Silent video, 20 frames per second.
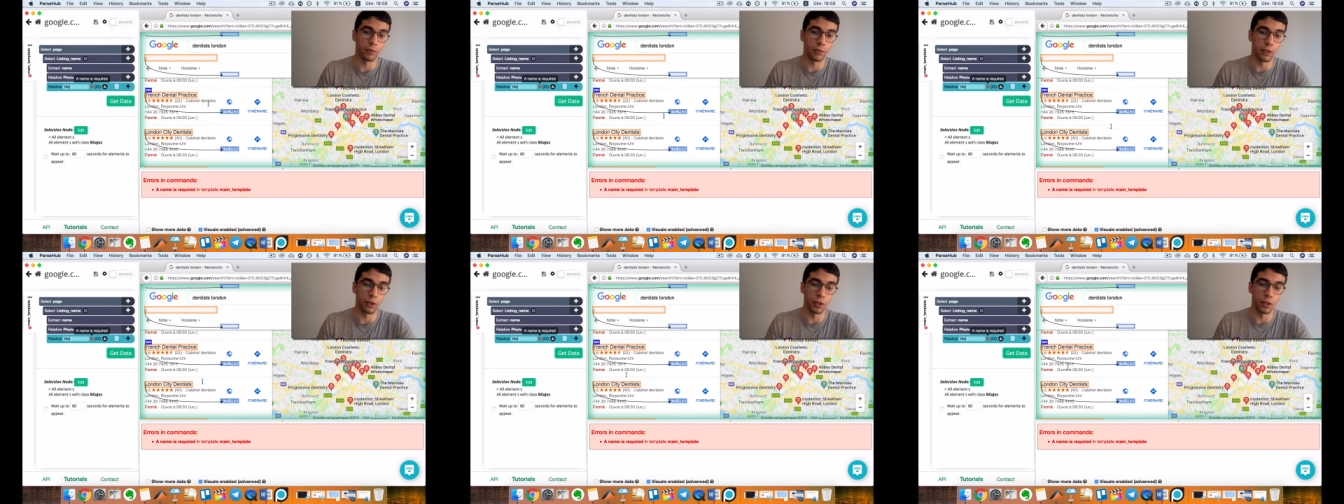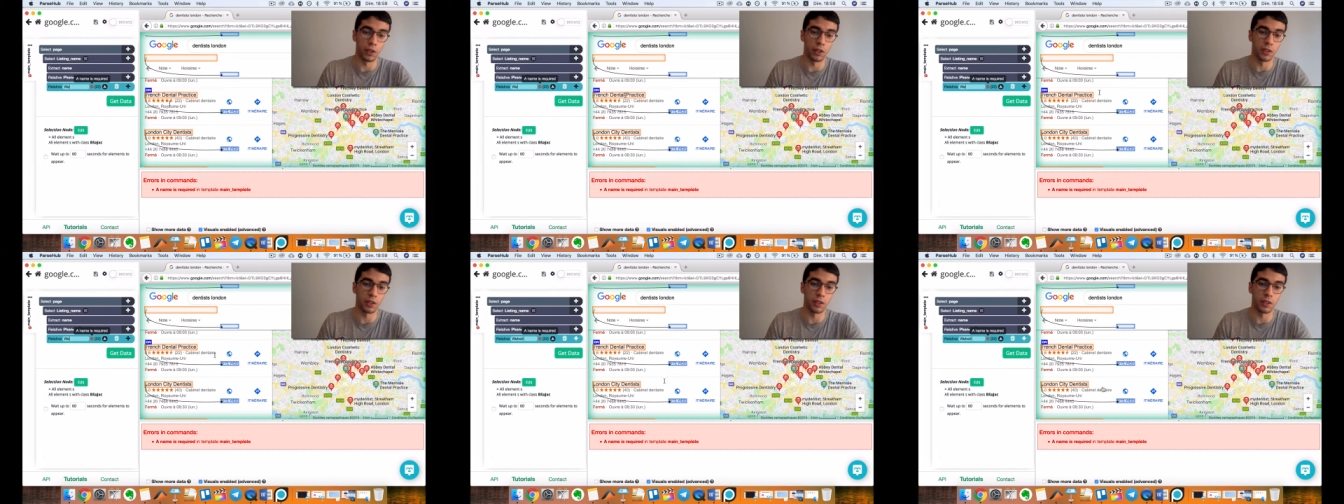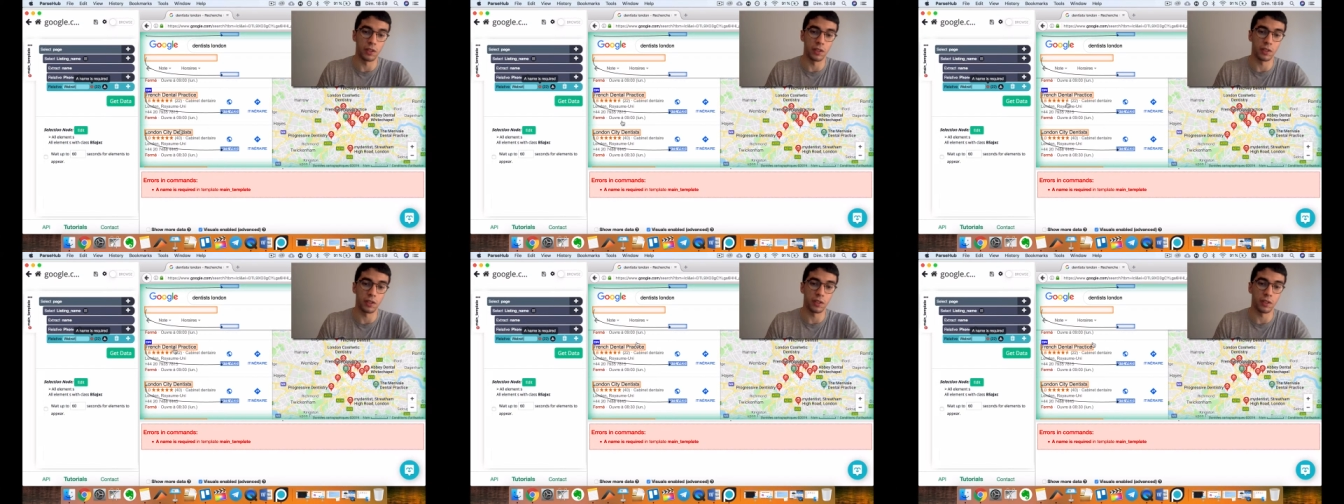you know, in
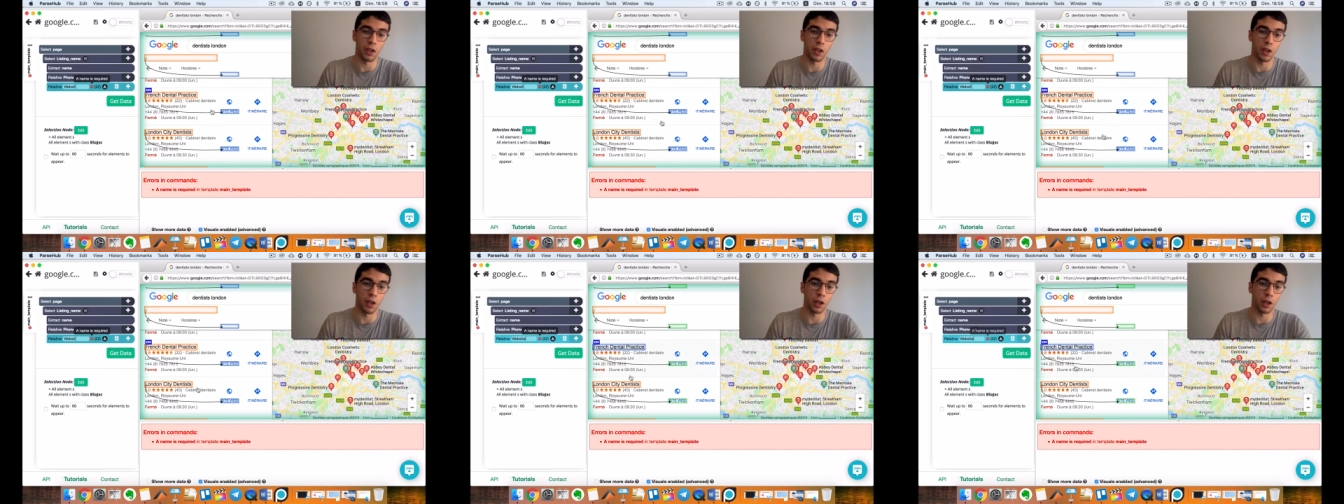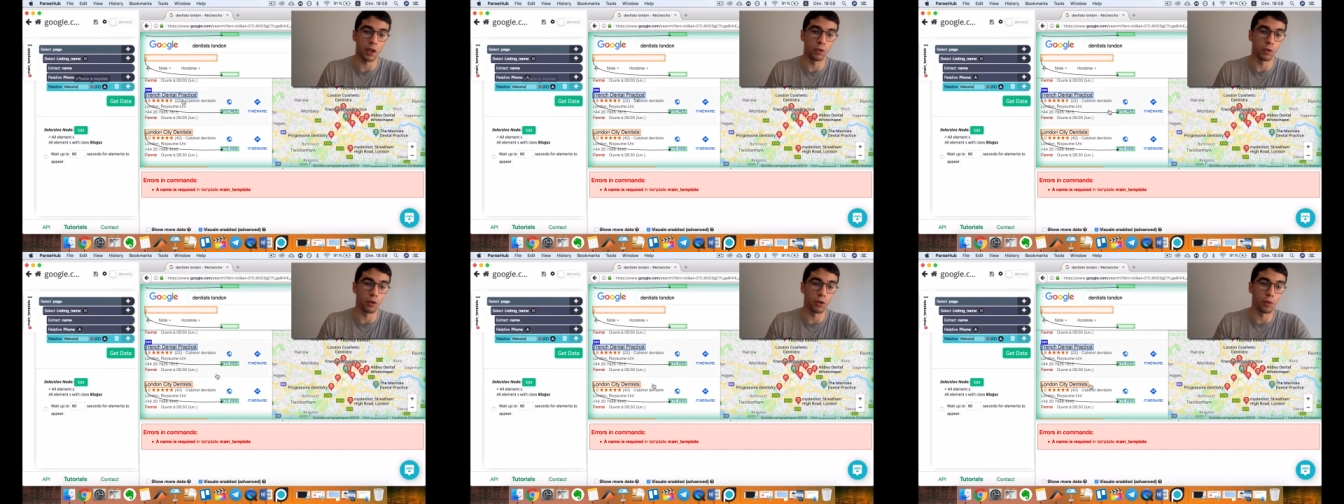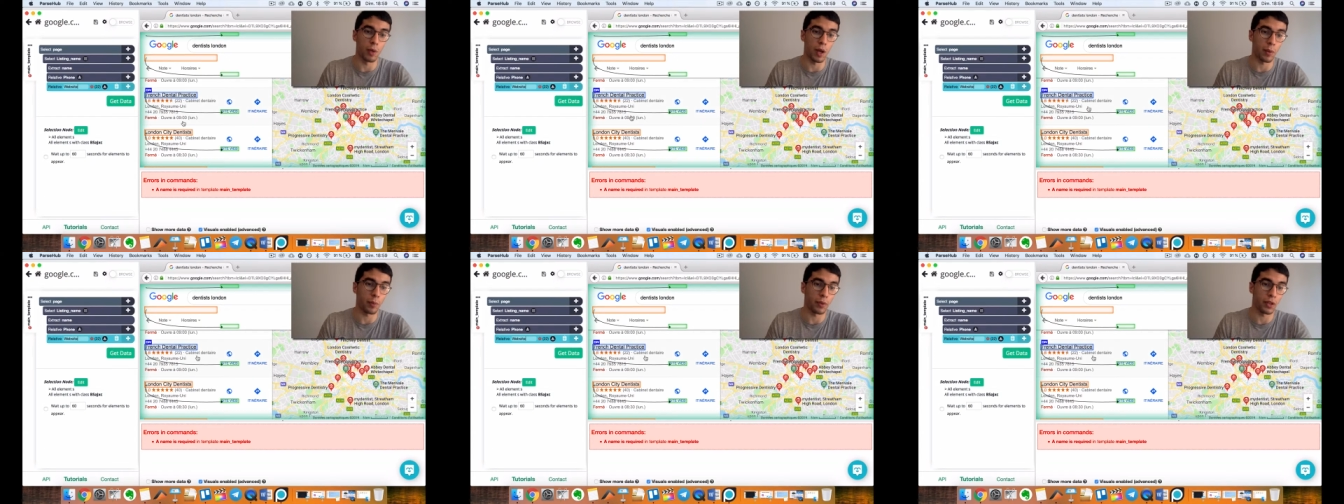this uh,
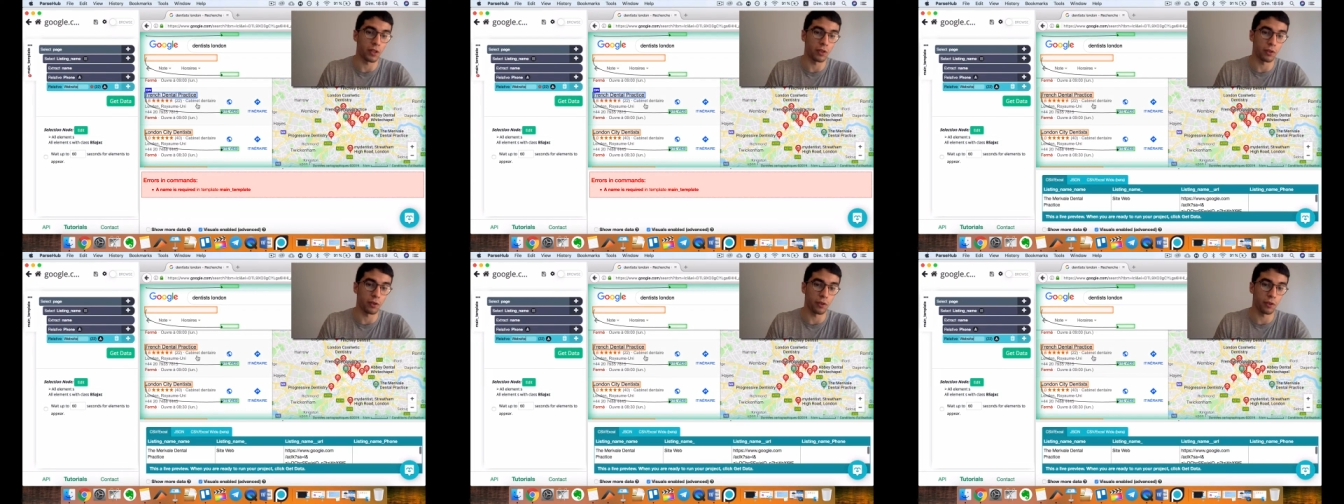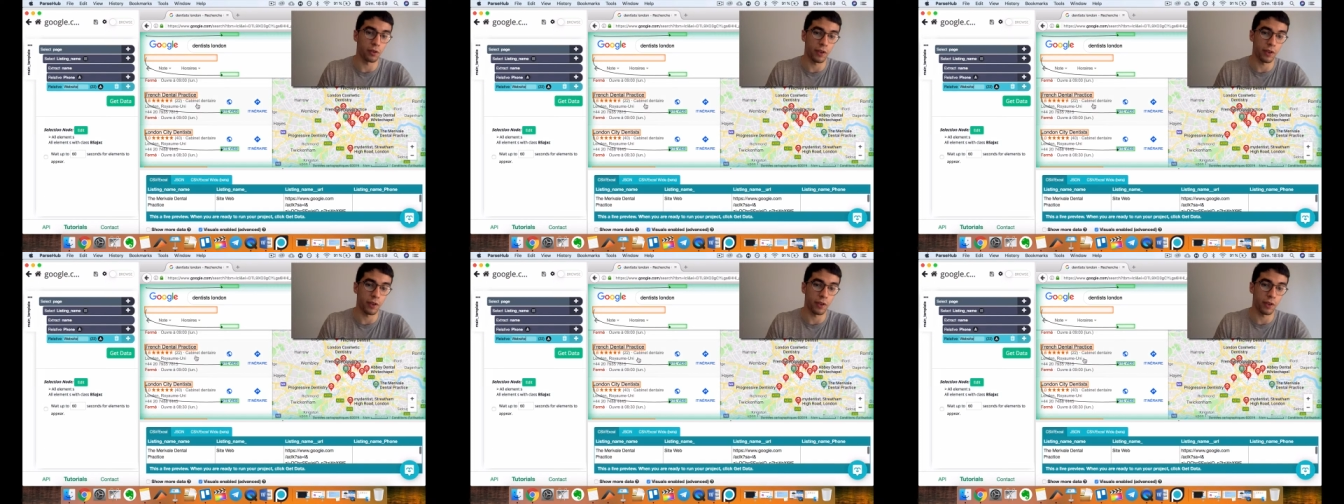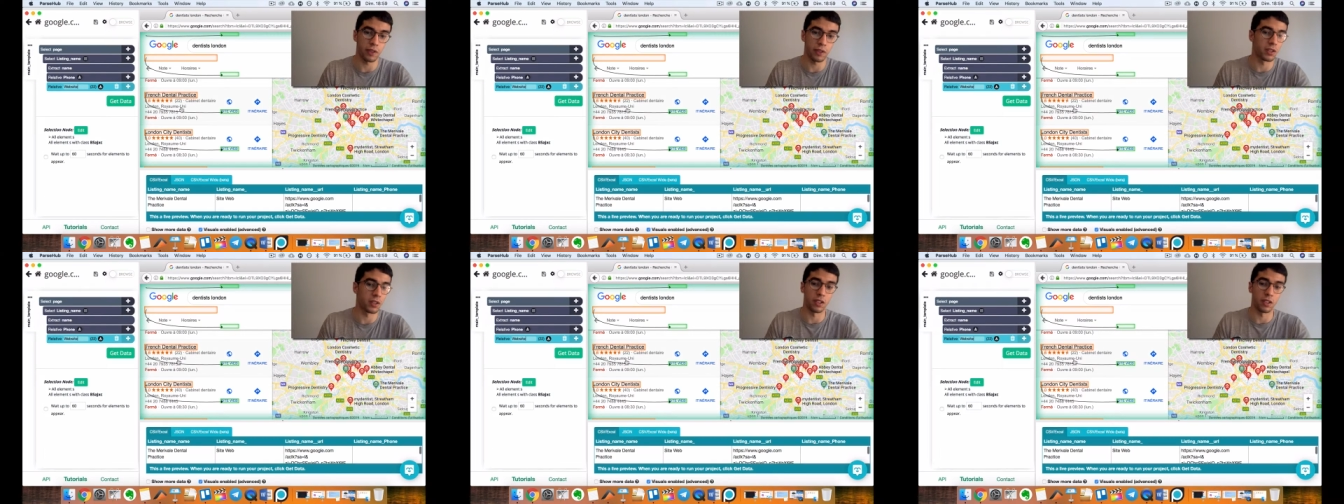Google Map
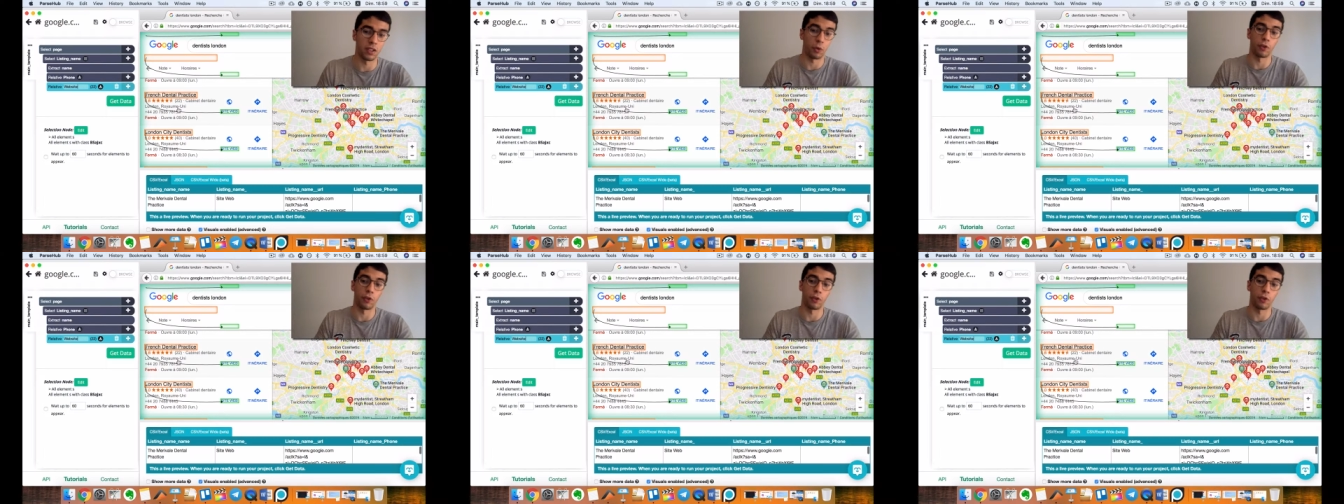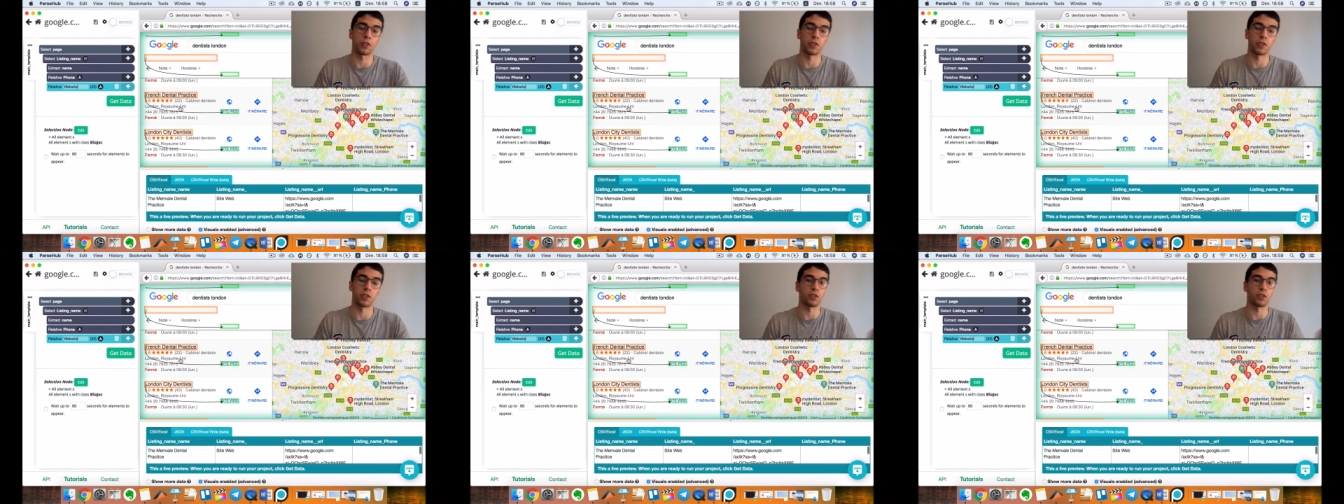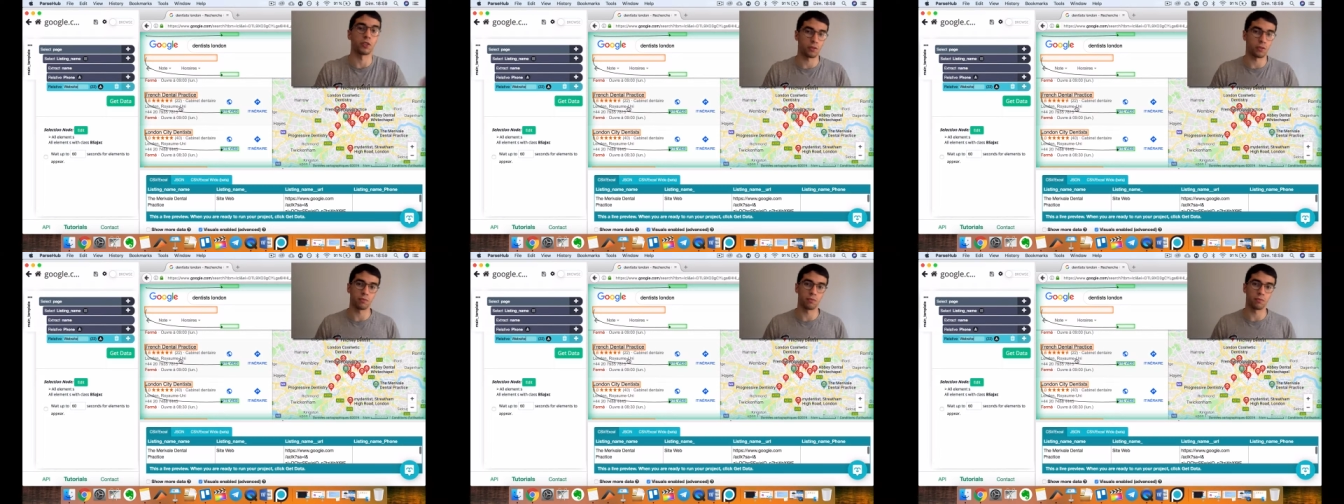interface, this is perfect. Just